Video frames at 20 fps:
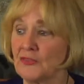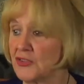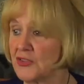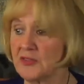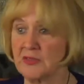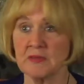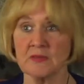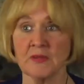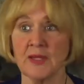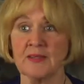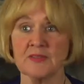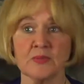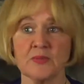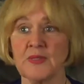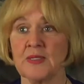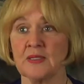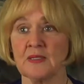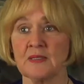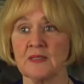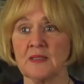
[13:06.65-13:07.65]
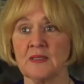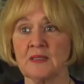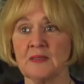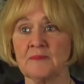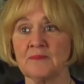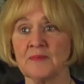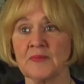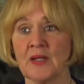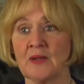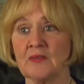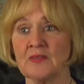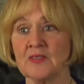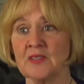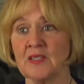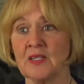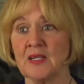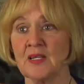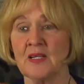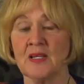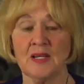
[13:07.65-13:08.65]
Just last week, I was
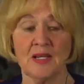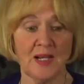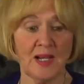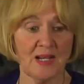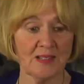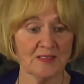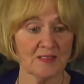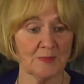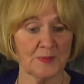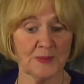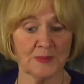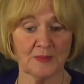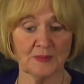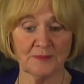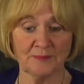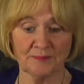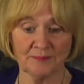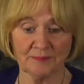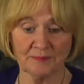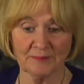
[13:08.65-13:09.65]
in a hospital,